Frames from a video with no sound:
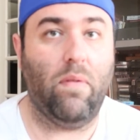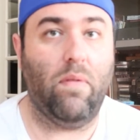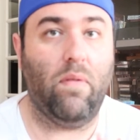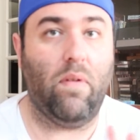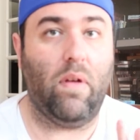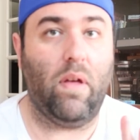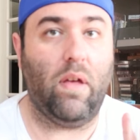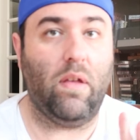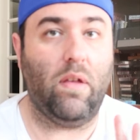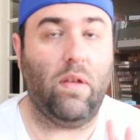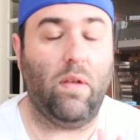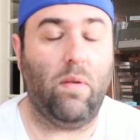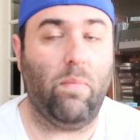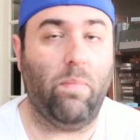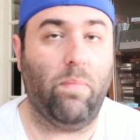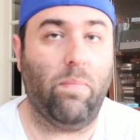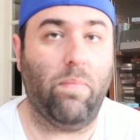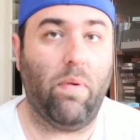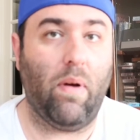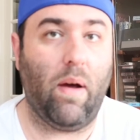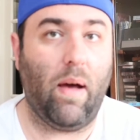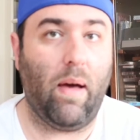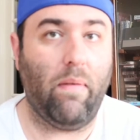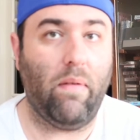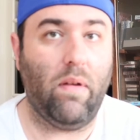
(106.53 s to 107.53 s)
like you
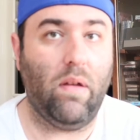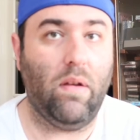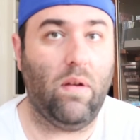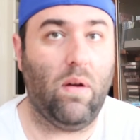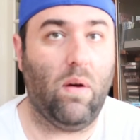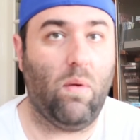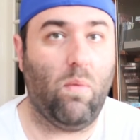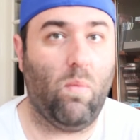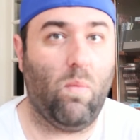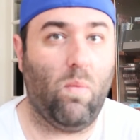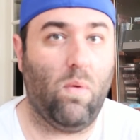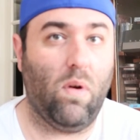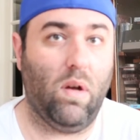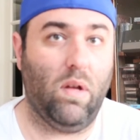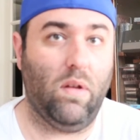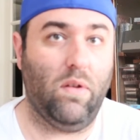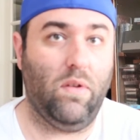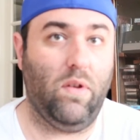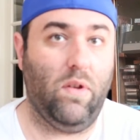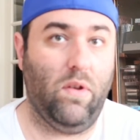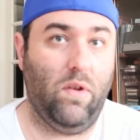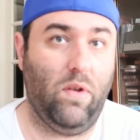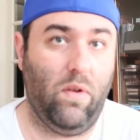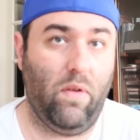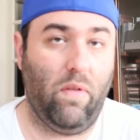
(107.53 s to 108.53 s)
probably don't
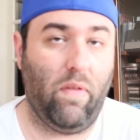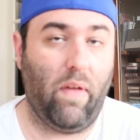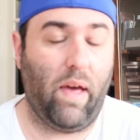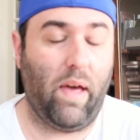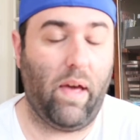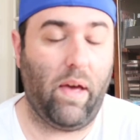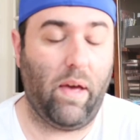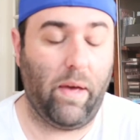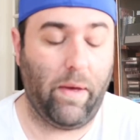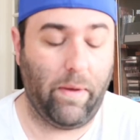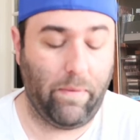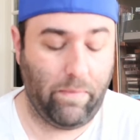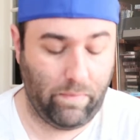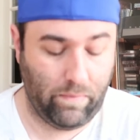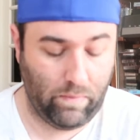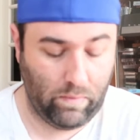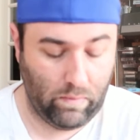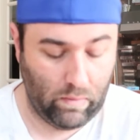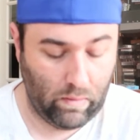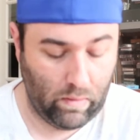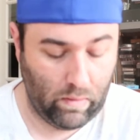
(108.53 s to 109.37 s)
want to do that.